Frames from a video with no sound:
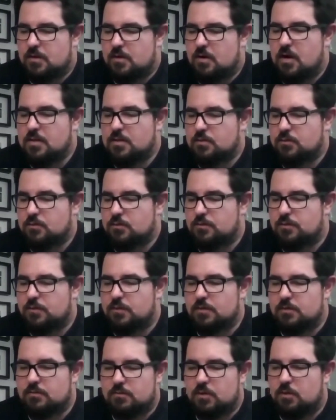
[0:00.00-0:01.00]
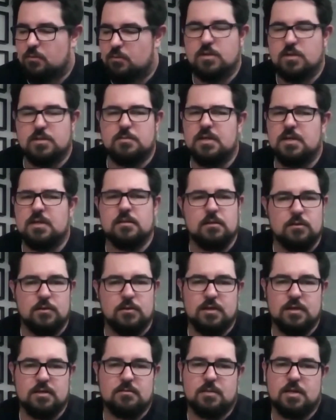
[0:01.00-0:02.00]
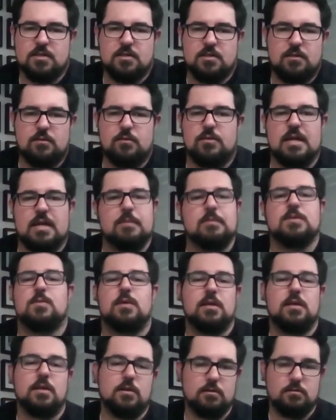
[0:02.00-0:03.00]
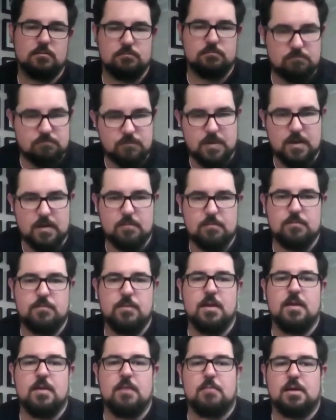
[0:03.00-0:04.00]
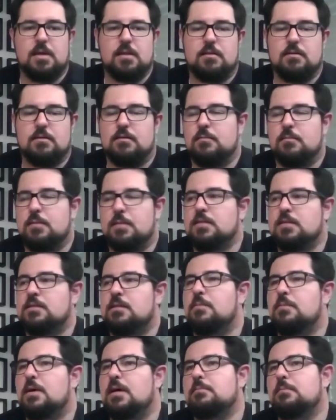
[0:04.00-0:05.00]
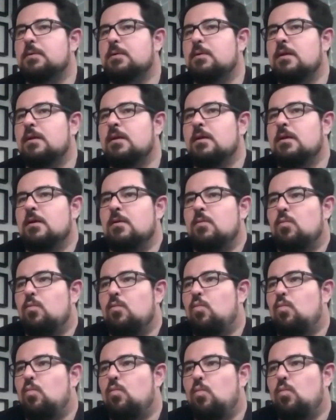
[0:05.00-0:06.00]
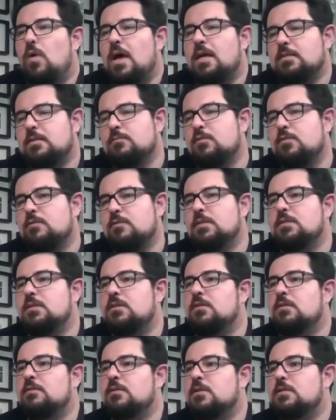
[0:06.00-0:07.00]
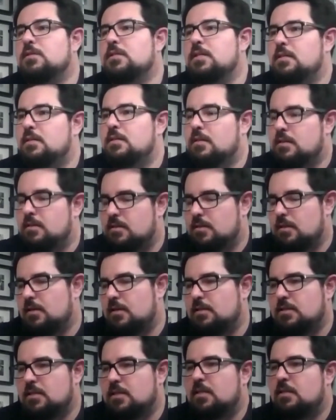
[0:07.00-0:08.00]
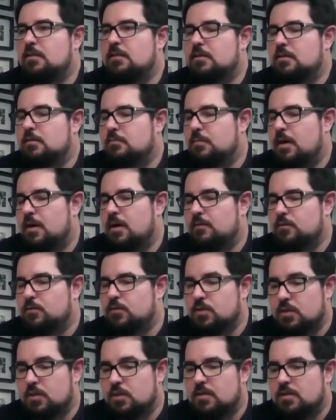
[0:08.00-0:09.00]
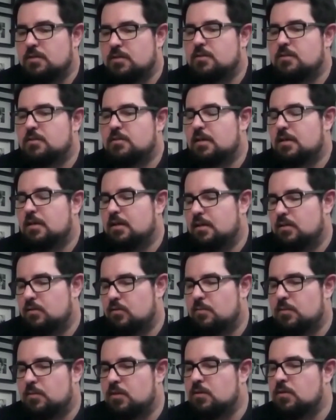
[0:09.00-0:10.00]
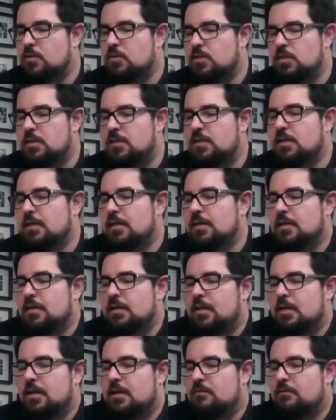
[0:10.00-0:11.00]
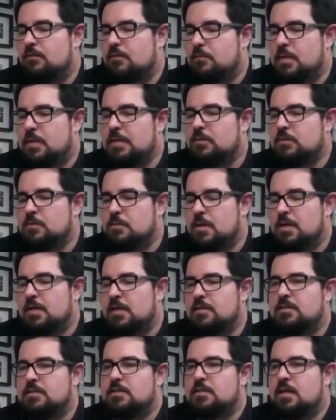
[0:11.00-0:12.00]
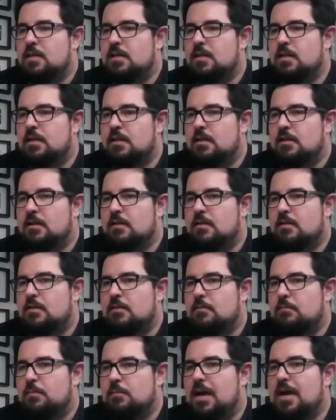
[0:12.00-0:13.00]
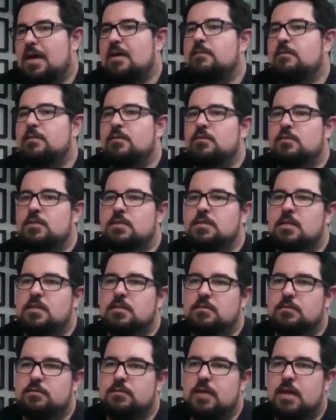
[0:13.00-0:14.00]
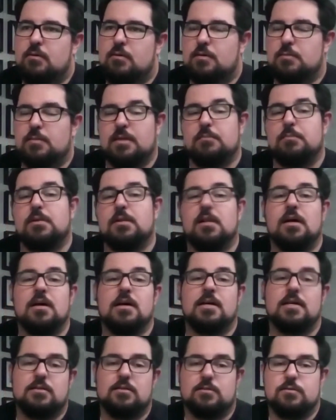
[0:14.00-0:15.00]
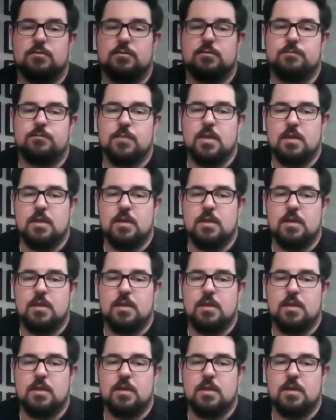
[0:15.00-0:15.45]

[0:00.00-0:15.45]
high school for wanting to be a lawyer, because I thought that was where you could make the biggest impact. But as I moved into university, I studied behavioural science and criminology, and for me it was about understanding behaviour in the sense of how it can be applied to